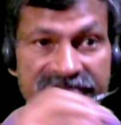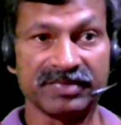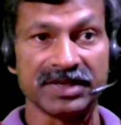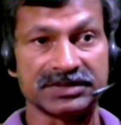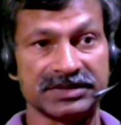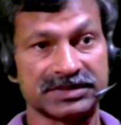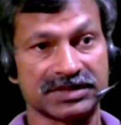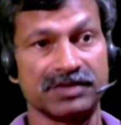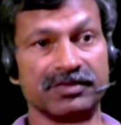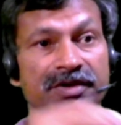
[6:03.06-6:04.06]
mass is
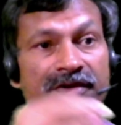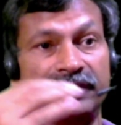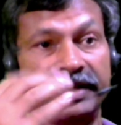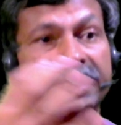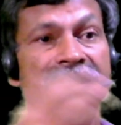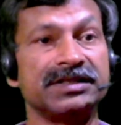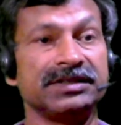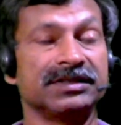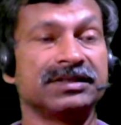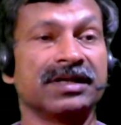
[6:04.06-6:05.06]
converted into
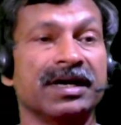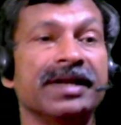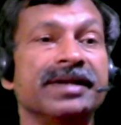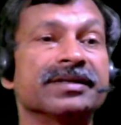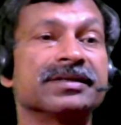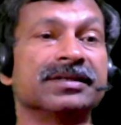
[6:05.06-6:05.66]
energy, and